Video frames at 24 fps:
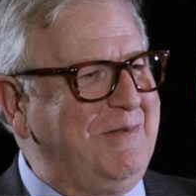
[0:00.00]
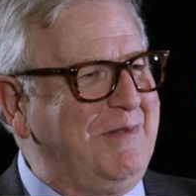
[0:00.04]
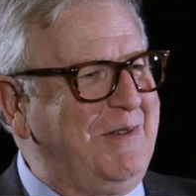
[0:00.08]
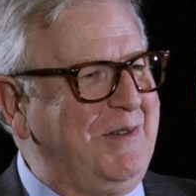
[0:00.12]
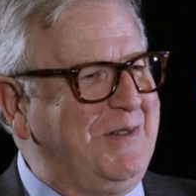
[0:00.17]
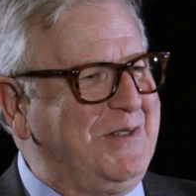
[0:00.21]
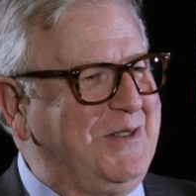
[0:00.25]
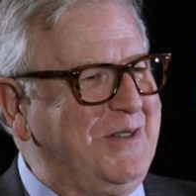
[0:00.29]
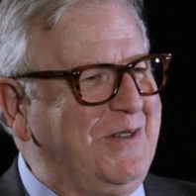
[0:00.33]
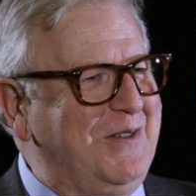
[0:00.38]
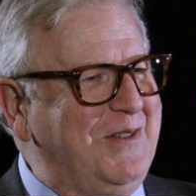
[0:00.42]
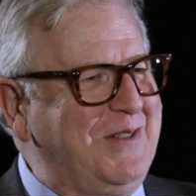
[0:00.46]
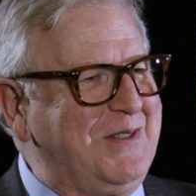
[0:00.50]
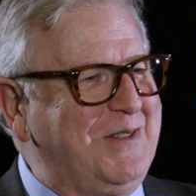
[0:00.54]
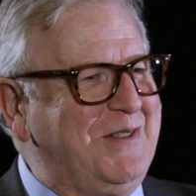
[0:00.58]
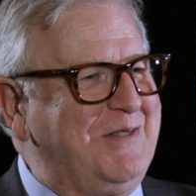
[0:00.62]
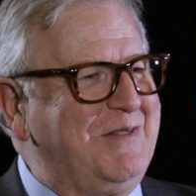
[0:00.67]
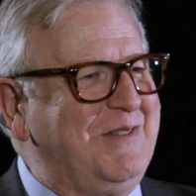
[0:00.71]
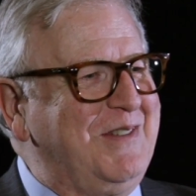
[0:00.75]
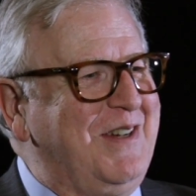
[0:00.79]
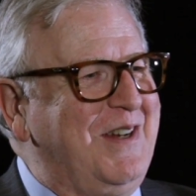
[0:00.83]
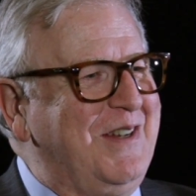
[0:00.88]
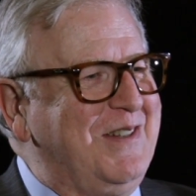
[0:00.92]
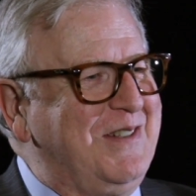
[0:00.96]
the journalist
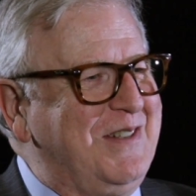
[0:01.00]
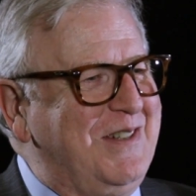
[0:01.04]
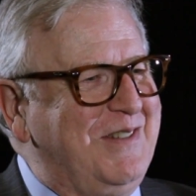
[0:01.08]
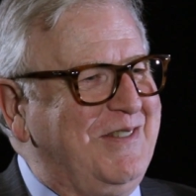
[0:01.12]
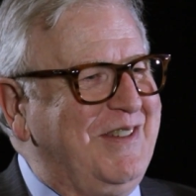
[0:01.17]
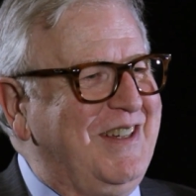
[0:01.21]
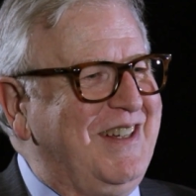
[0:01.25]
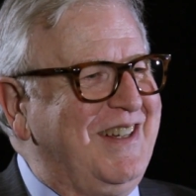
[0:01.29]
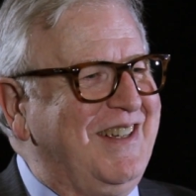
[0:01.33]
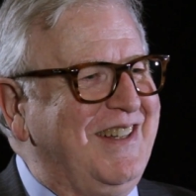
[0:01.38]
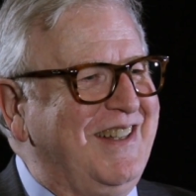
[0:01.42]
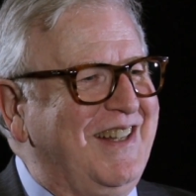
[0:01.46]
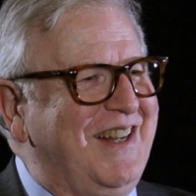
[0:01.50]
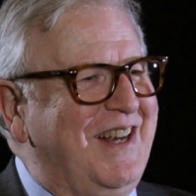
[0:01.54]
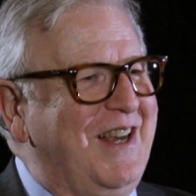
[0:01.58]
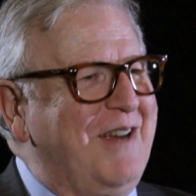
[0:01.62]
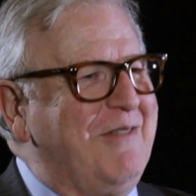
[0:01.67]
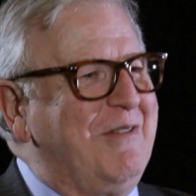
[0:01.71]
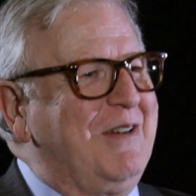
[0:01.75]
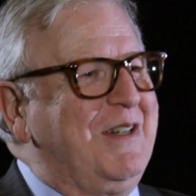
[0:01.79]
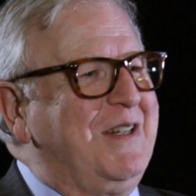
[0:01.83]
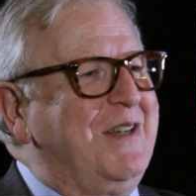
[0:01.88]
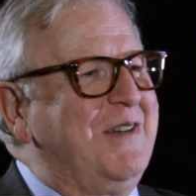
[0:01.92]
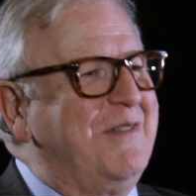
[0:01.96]
on TV, and then I
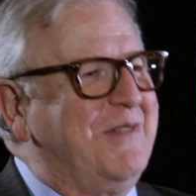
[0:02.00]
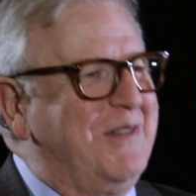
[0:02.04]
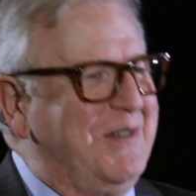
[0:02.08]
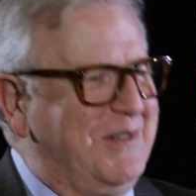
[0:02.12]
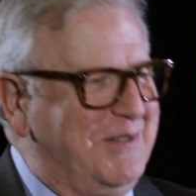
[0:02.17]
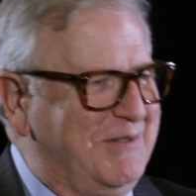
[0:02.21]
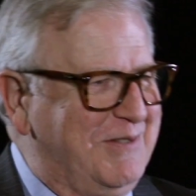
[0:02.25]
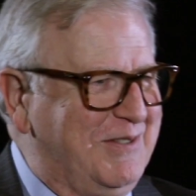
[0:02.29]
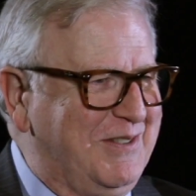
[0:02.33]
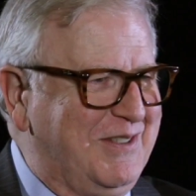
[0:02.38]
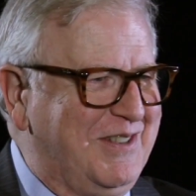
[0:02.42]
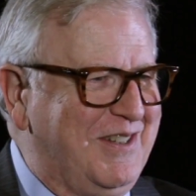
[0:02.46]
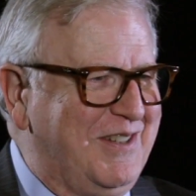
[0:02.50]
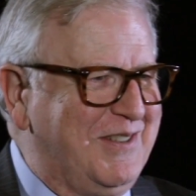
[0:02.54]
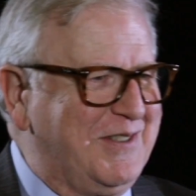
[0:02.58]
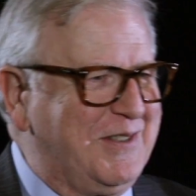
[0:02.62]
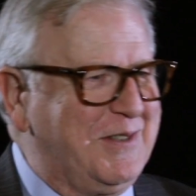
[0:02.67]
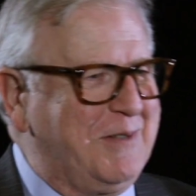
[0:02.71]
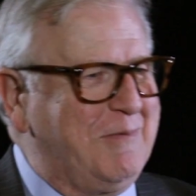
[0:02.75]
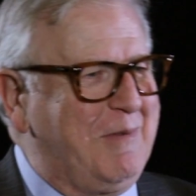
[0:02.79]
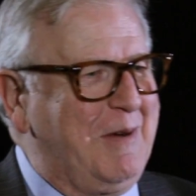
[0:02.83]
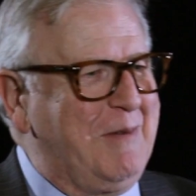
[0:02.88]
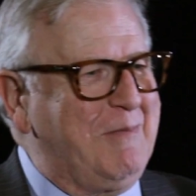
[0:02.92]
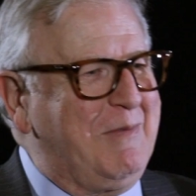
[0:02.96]
would give those results
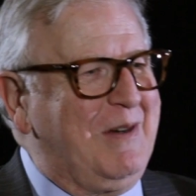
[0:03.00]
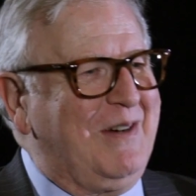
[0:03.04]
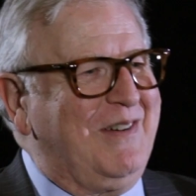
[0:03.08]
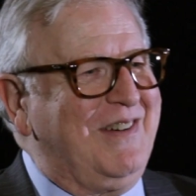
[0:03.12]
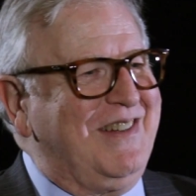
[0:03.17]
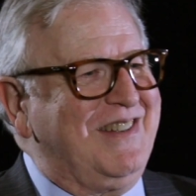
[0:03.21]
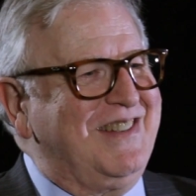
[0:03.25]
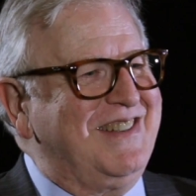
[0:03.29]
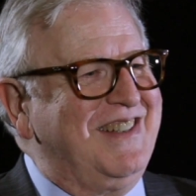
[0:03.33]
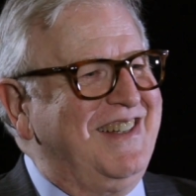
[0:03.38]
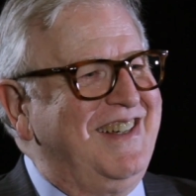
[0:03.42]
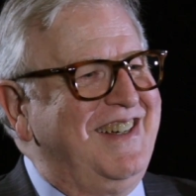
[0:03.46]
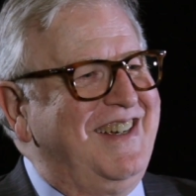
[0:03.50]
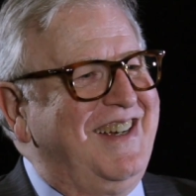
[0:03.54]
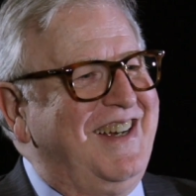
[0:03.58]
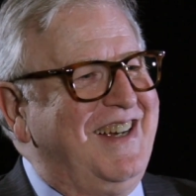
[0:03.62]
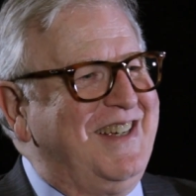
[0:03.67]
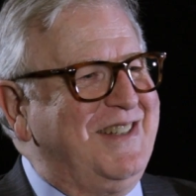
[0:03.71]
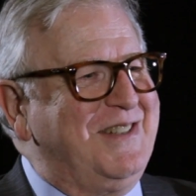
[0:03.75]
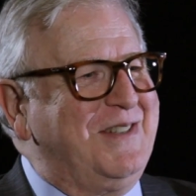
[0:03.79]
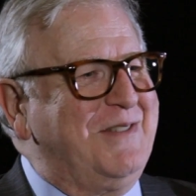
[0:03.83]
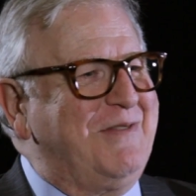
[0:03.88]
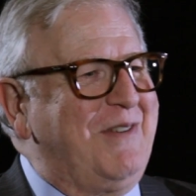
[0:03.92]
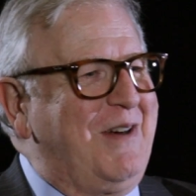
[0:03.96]
to my parents
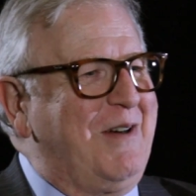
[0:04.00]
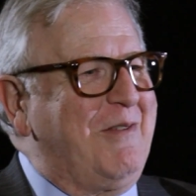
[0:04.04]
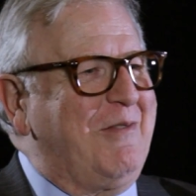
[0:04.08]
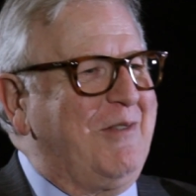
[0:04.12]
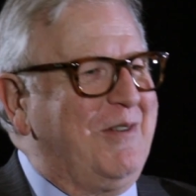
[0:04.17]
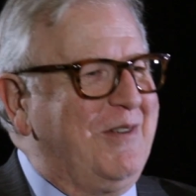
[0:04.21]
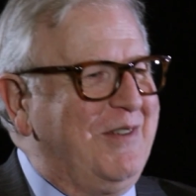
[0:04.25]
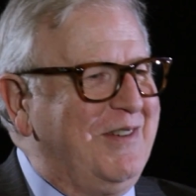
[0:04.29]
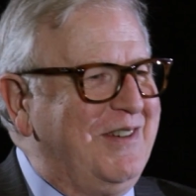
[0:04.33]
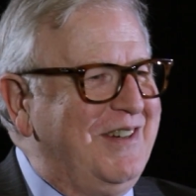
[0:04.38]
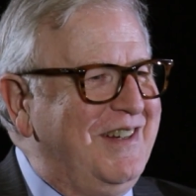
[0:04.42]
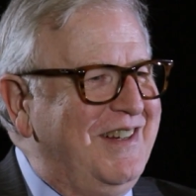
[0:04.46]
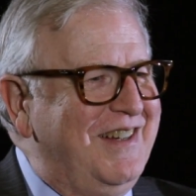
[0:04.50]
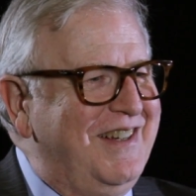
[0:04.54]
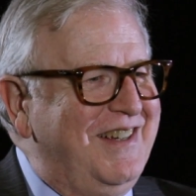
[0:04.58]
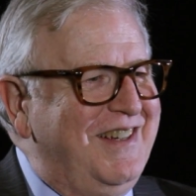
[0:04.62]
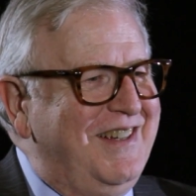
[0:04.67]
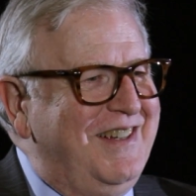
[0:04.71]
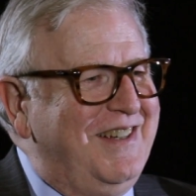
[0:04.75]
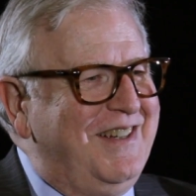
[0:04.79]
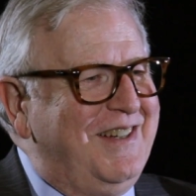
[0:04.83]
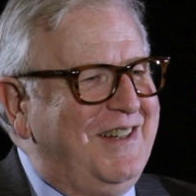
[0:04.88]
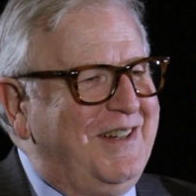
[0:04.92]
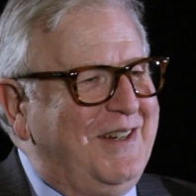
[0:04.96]
as if I were
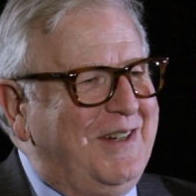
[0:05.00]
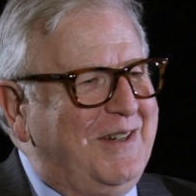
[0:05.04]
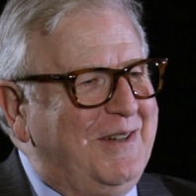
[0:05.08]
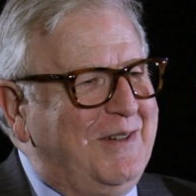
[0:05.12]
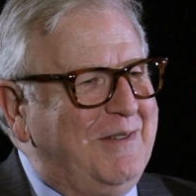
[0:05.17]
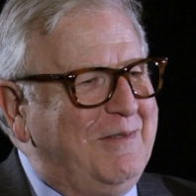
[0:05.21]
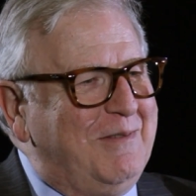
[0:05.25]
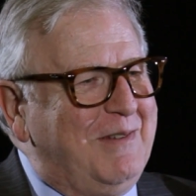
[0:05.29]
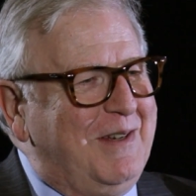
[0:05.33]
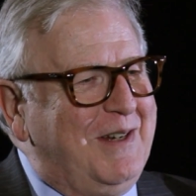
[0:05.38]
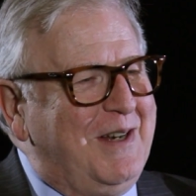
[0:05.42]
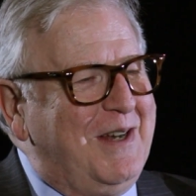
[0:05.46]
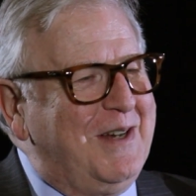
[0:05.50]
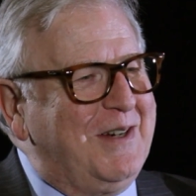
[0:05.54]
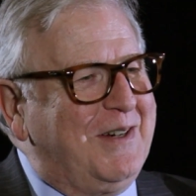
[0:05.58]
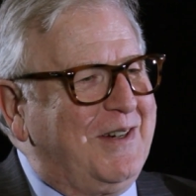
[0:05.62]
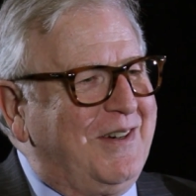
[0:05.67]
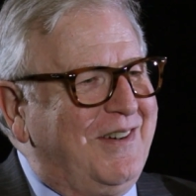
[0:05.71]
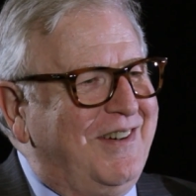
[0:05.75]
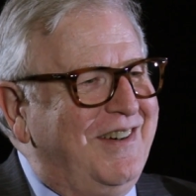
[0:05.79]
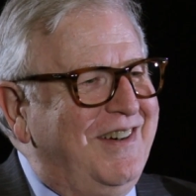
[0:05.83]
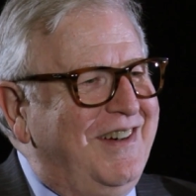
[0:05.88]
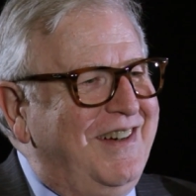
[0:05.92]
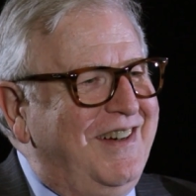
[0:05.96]
an
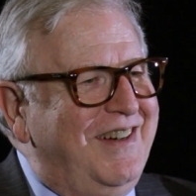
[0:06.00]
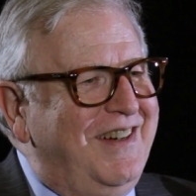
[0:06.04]
anchor.